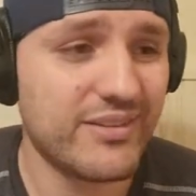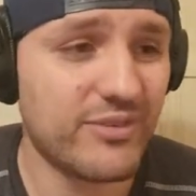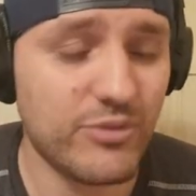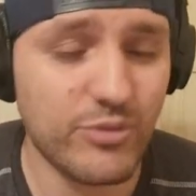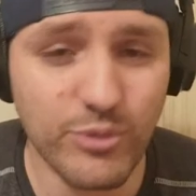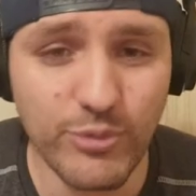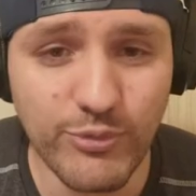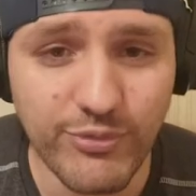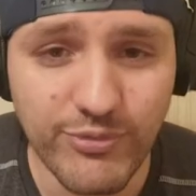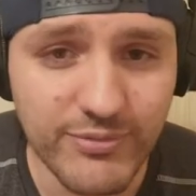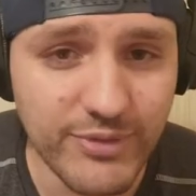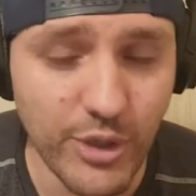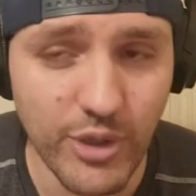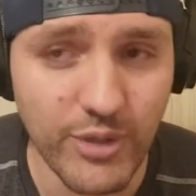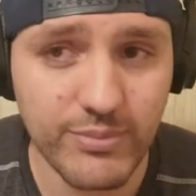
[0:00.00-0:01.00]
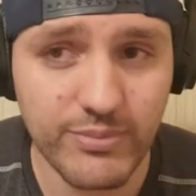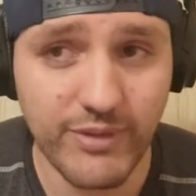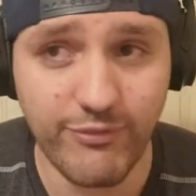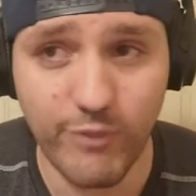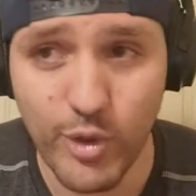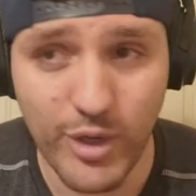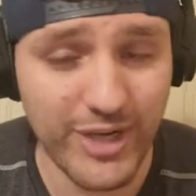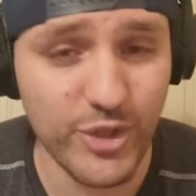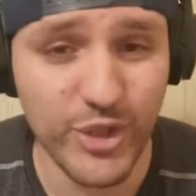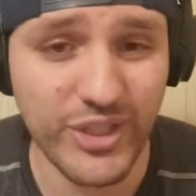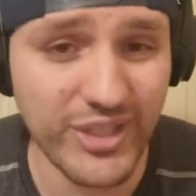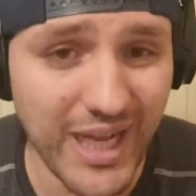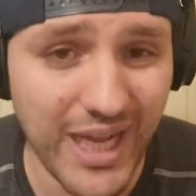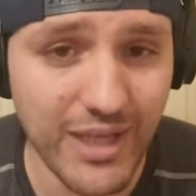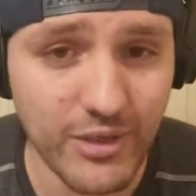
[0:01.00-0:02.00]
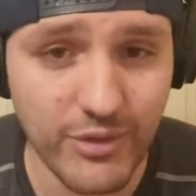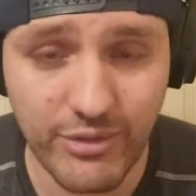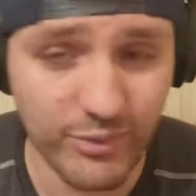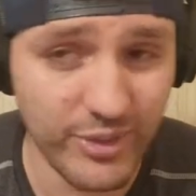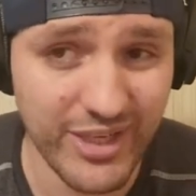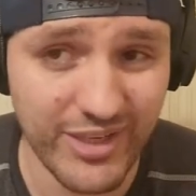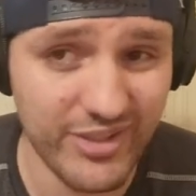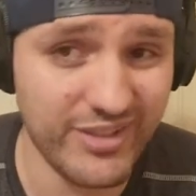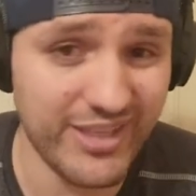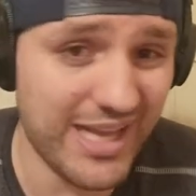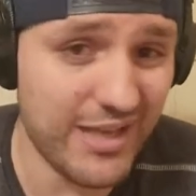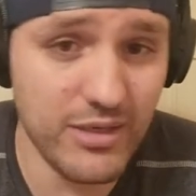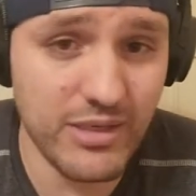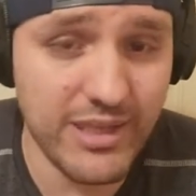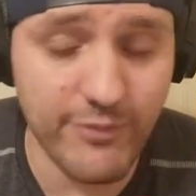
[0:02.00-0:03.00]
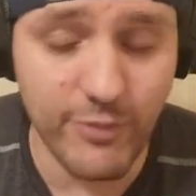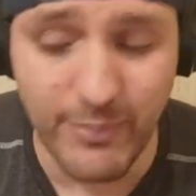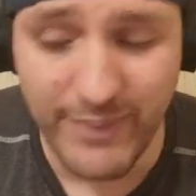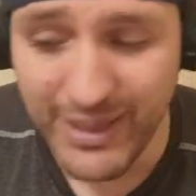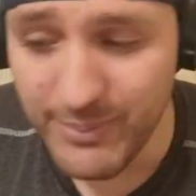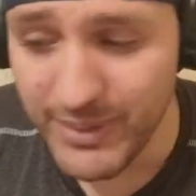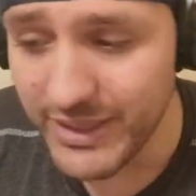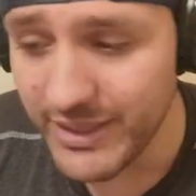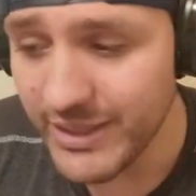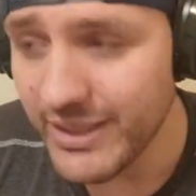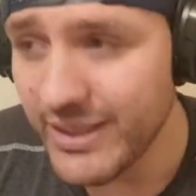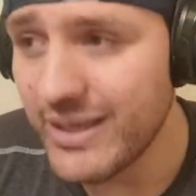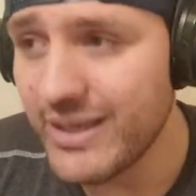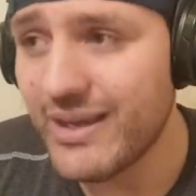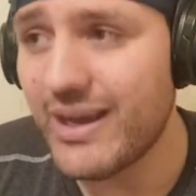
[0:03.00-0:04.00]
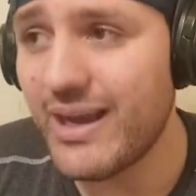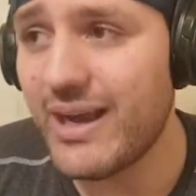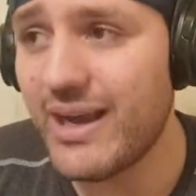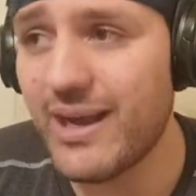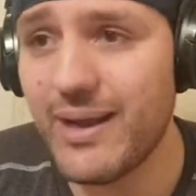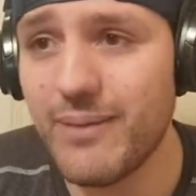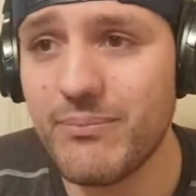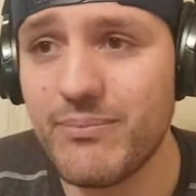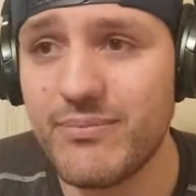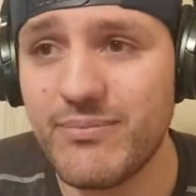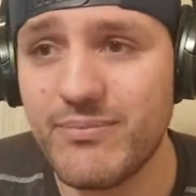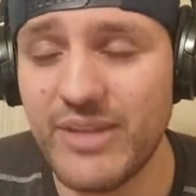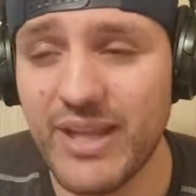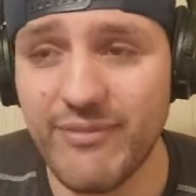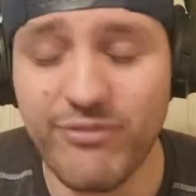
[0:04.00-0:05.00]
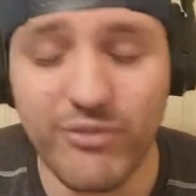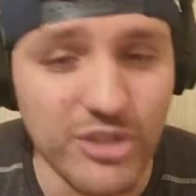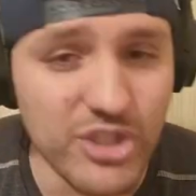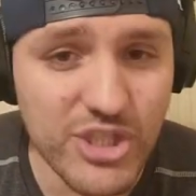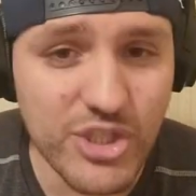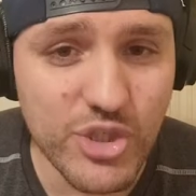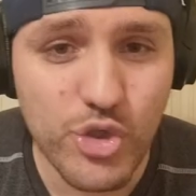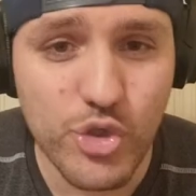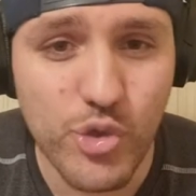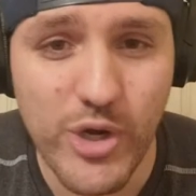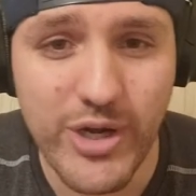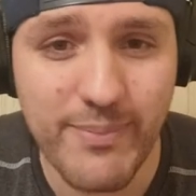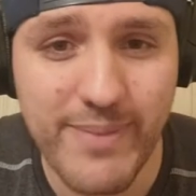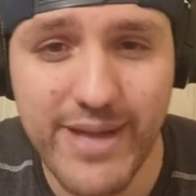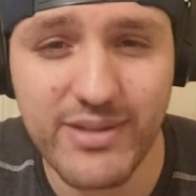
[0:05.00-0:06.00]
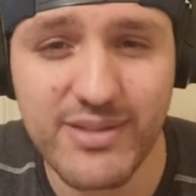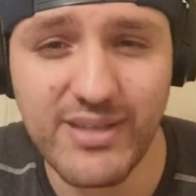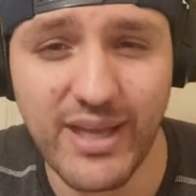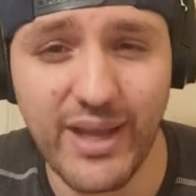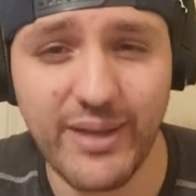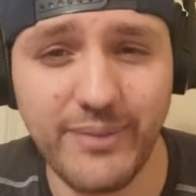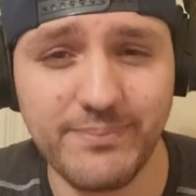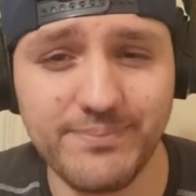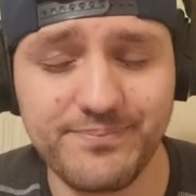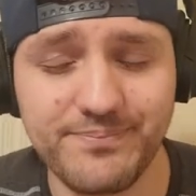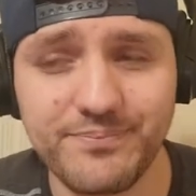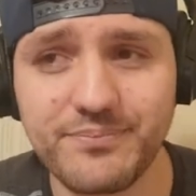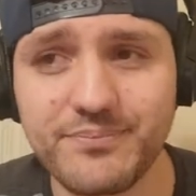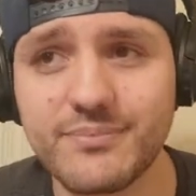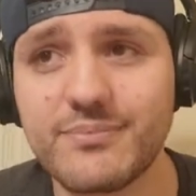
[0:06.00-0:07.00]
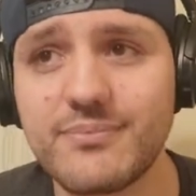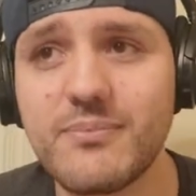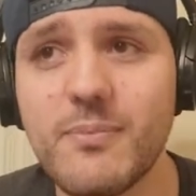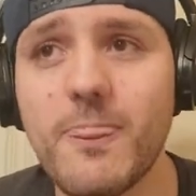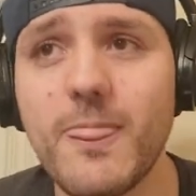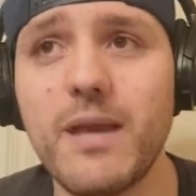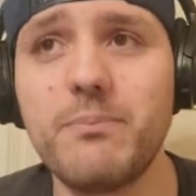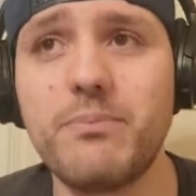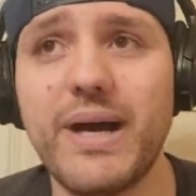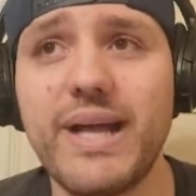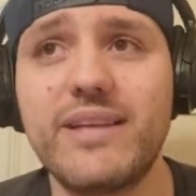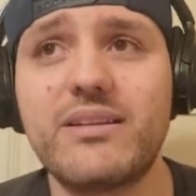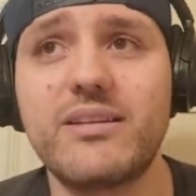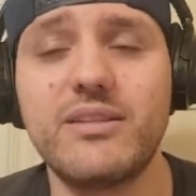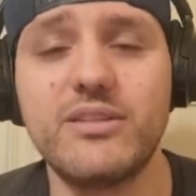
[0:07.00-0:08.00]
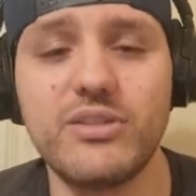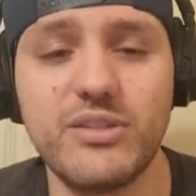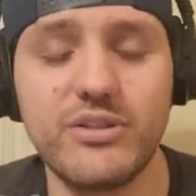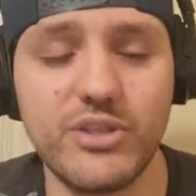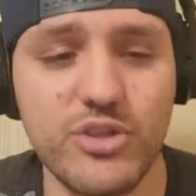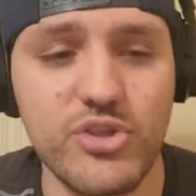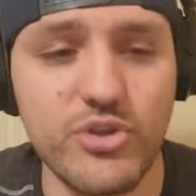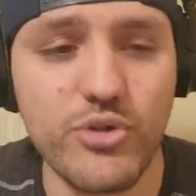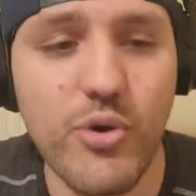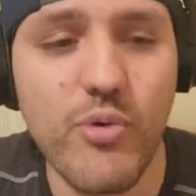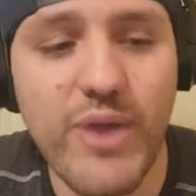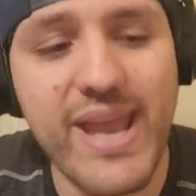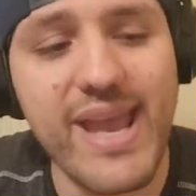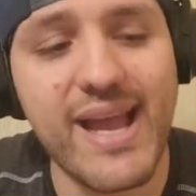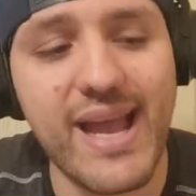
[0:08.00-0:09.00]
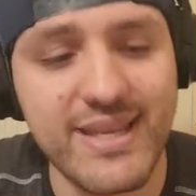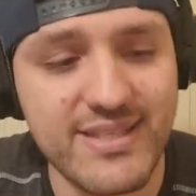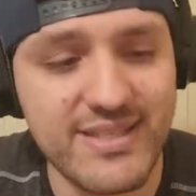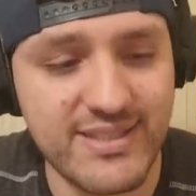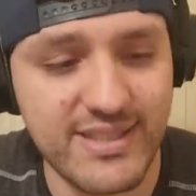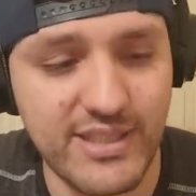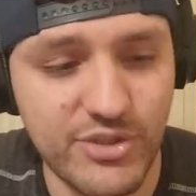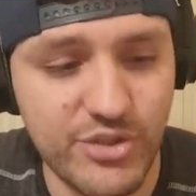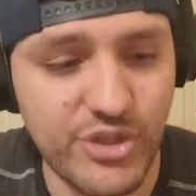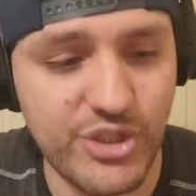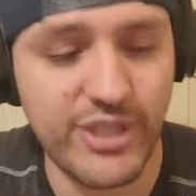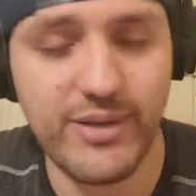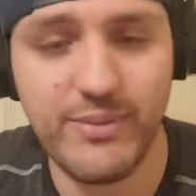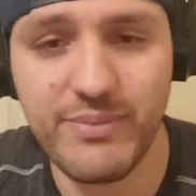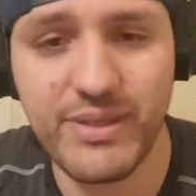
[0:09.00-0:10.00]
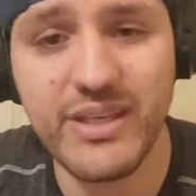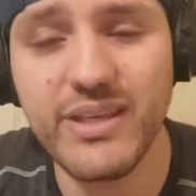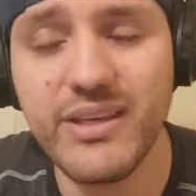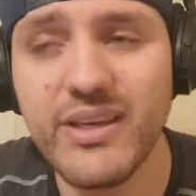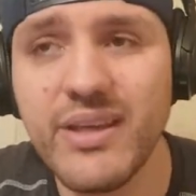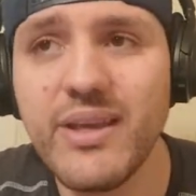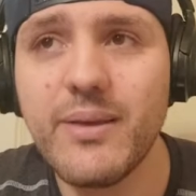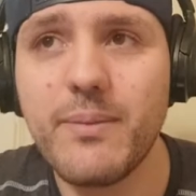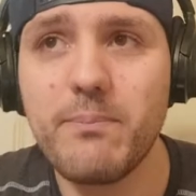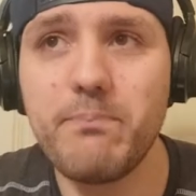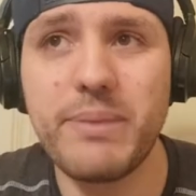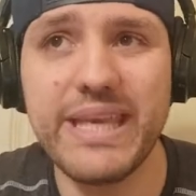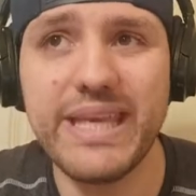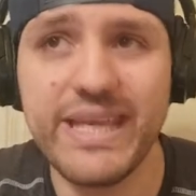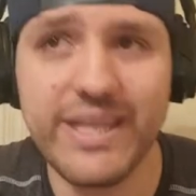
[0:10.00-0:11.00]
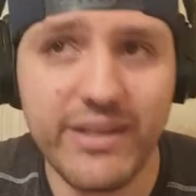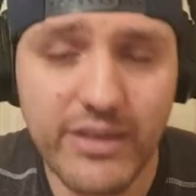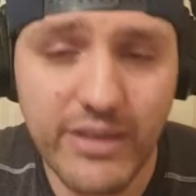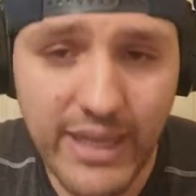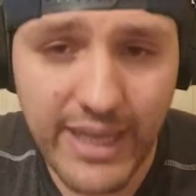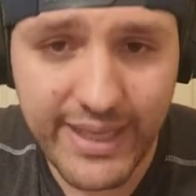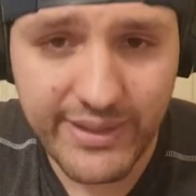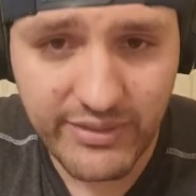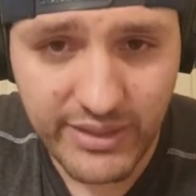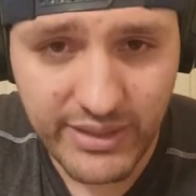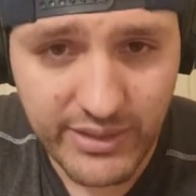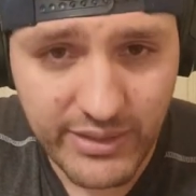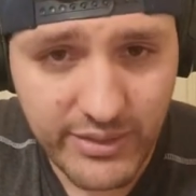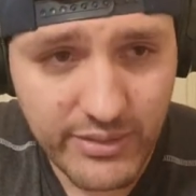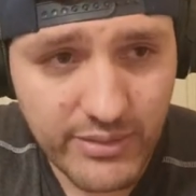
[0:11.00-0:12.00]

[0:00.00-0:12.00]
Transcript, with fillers: to, you know, the four hundred dollar, three hundred dollar level maybe, um, for just a short amount of time. But there's no way I see G M E being at the